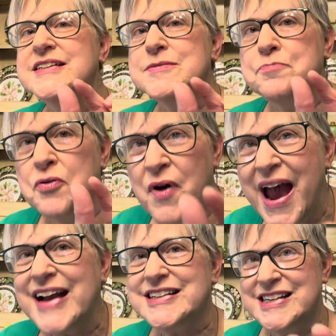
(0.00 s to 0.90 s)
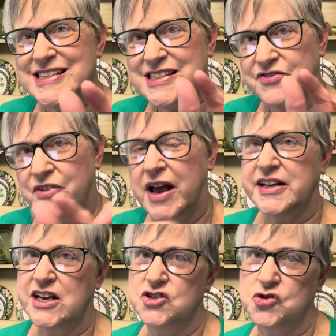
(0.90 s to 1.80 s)
Practice
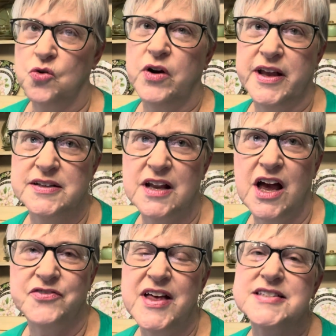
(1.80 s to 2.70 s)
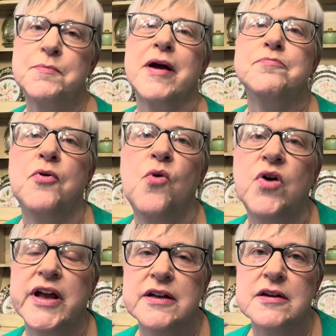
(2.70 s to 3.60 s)
finding joy in life. That's my
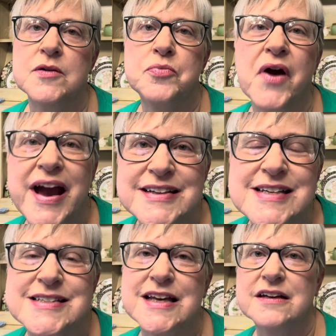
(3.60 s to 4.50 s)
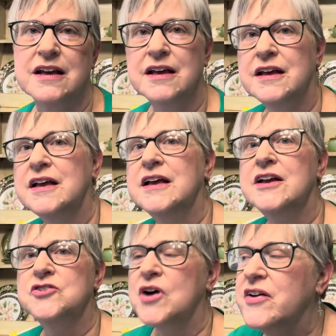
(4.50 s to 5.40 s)
point. Practice it.
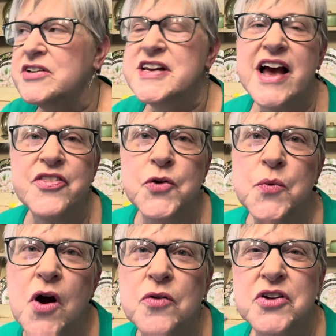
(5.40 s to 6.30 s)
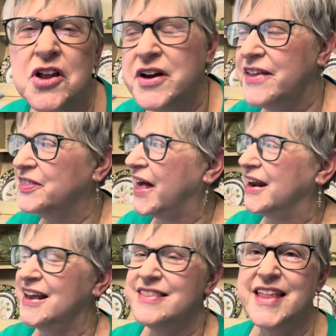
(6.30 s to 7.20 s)
Driving down the road. Look at that.
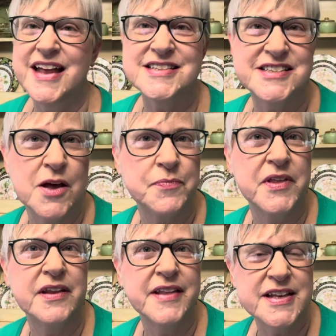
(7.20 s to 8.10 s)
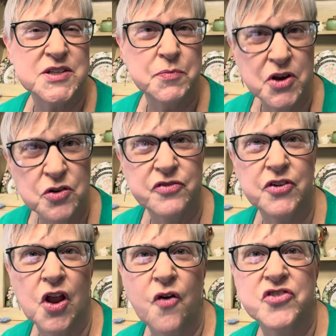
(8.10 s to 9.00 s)
Isn't that something? That's
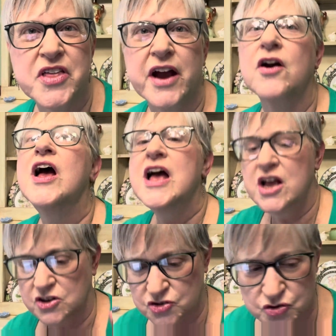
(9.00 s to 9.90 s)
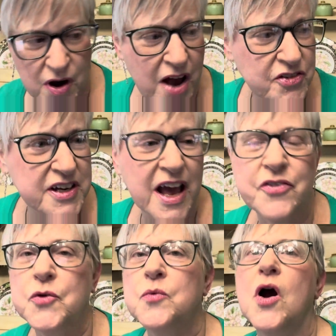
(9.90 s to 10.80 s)
beautiful over there. Driving down
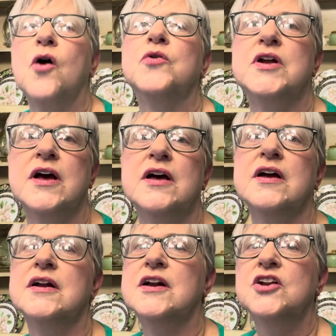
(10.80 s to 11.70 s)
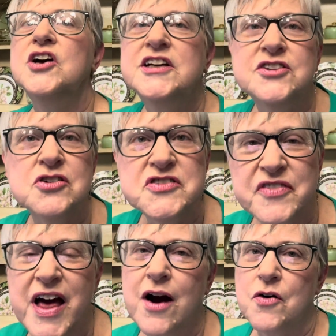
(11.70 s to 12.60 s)
the road. Look at those
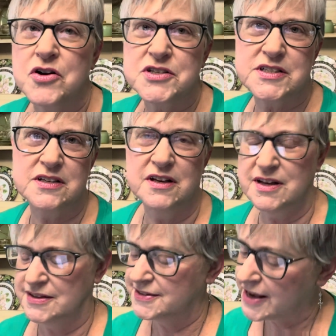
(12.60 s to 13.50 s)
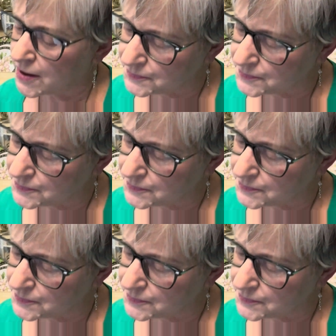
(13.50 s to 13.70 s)
flowers. Yeah.